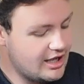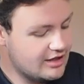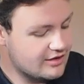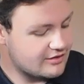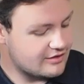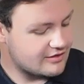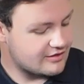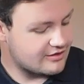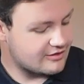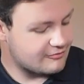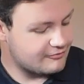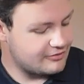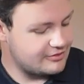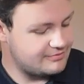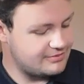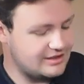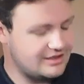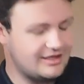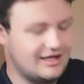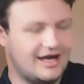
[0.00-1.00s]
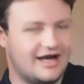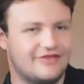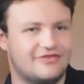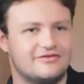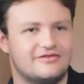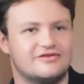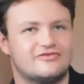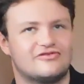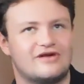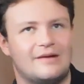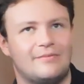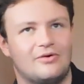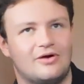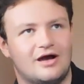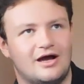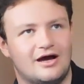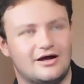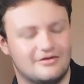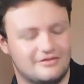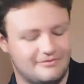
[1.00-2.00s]
So this would be either the treble
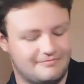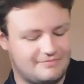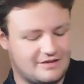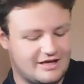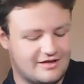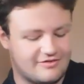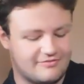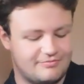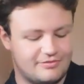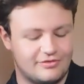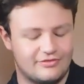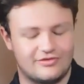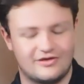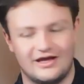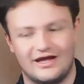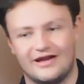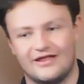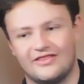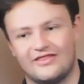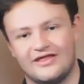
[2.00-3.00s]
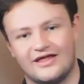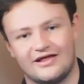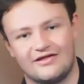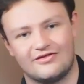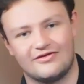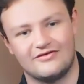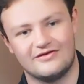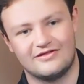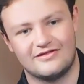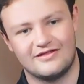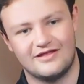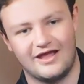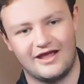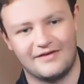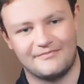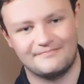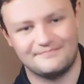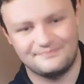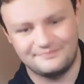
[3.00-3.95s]
cut or the bass boost kind of thing. So it's like